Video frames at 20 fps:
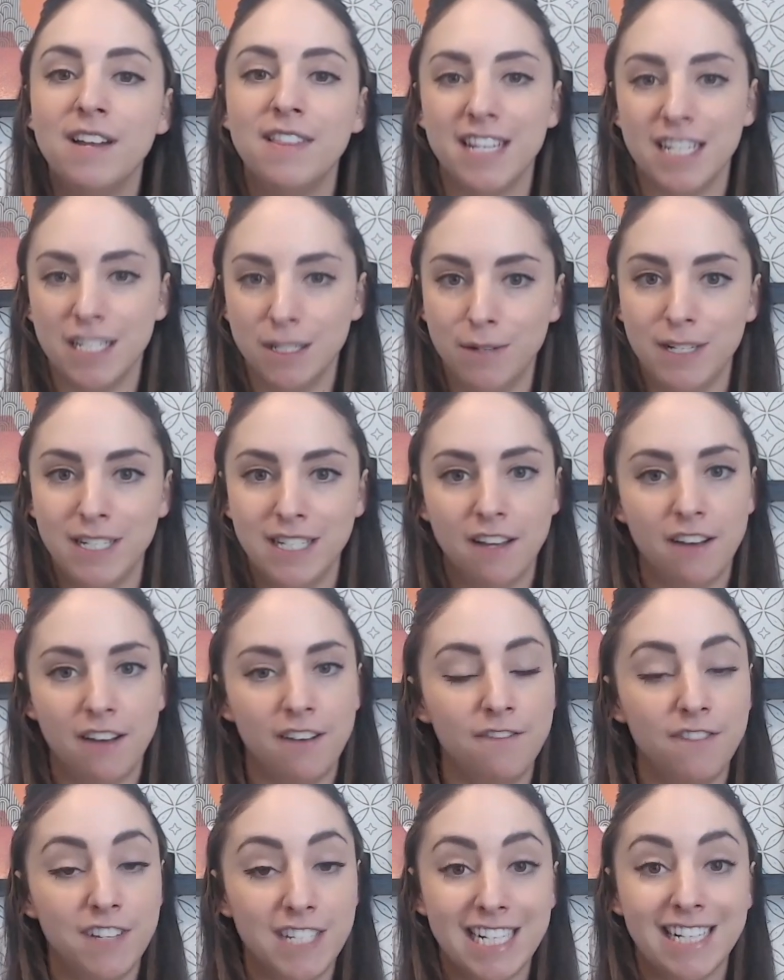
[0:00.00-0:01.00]
This was the
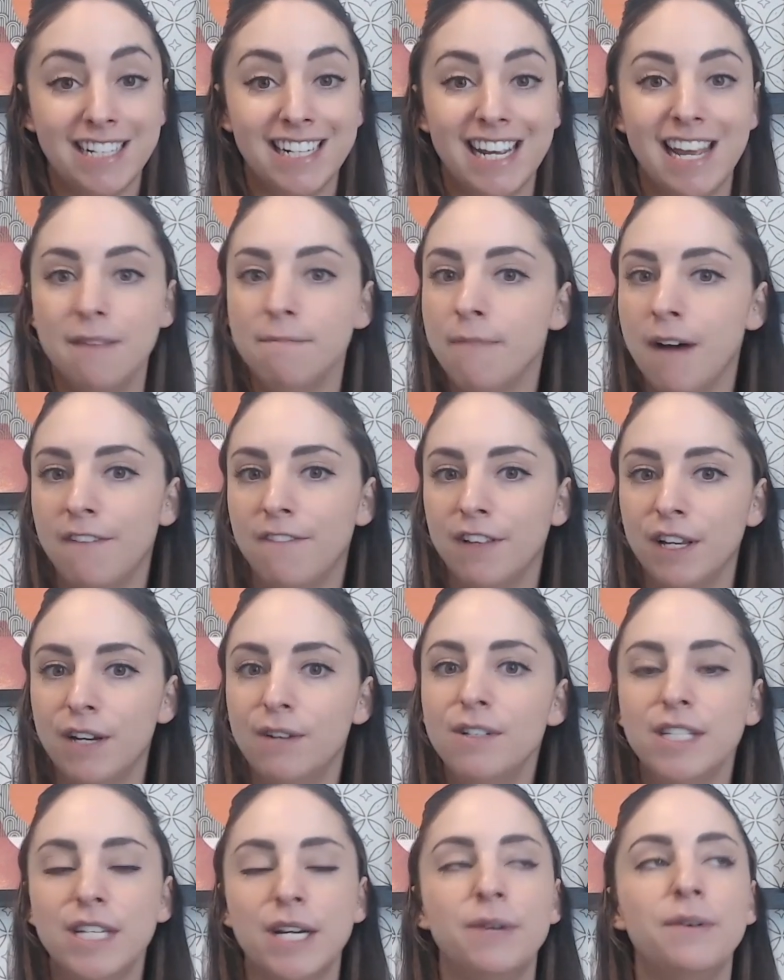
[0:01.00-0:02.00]
facility in Buffalo.
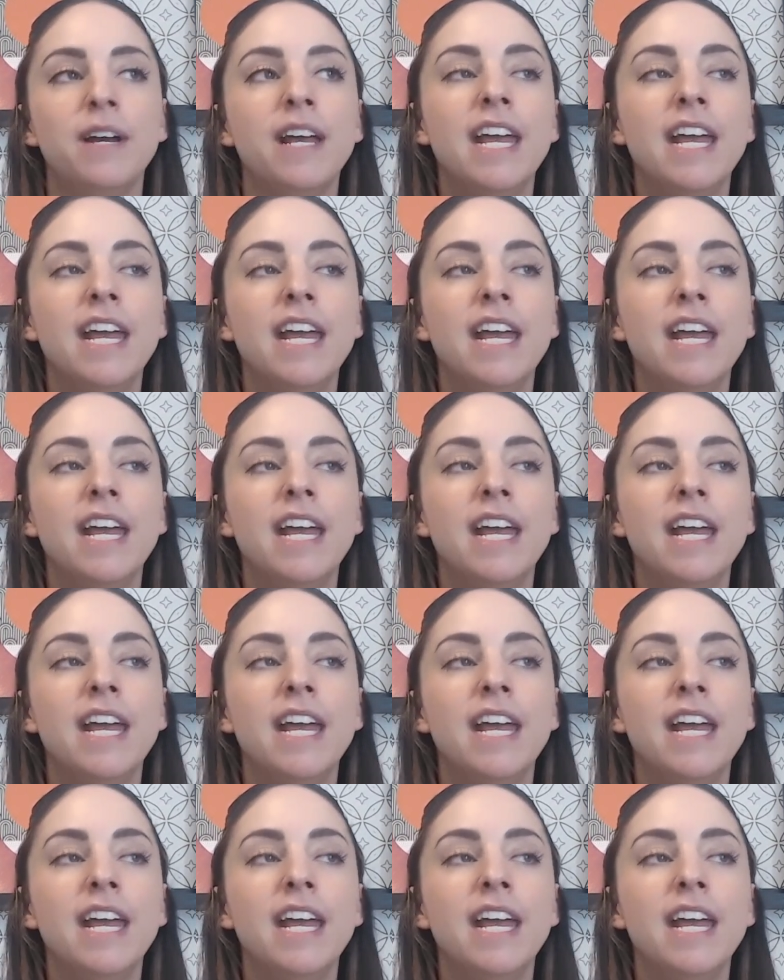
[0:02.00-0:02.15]
So